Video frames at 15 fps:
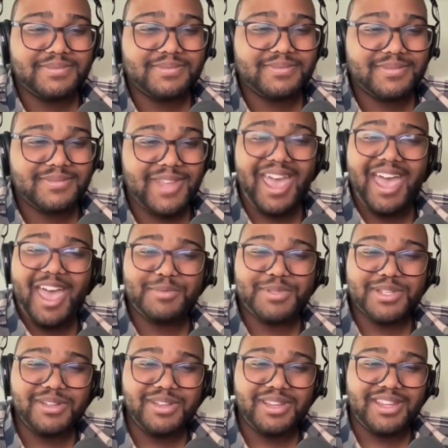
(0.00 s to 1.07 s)
Yeah,
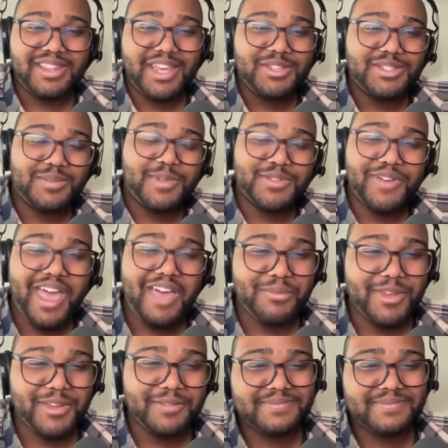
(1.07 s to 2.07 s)
absolutely. Thank you so much for having me.